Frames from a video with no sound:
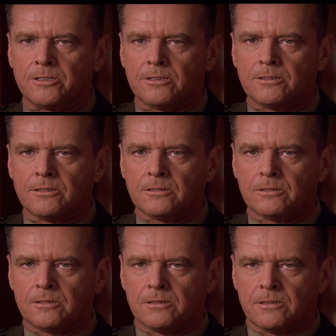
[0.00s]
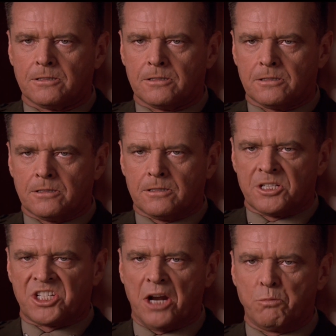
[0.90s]
Some may think that where there is
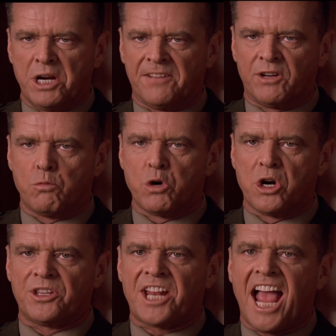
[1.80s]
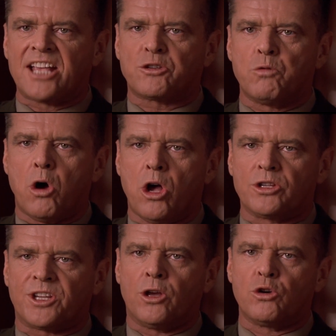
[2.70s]
smoke, there is fire.
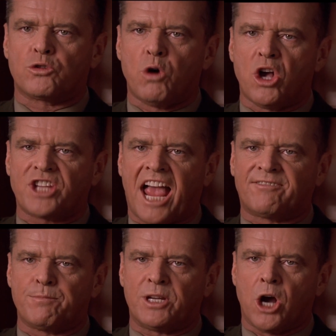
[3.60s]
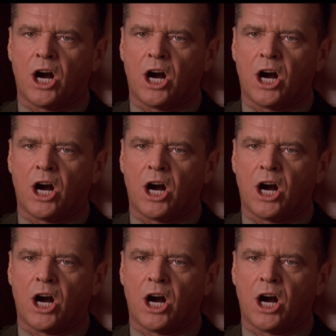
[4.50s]
We'll leave that for you to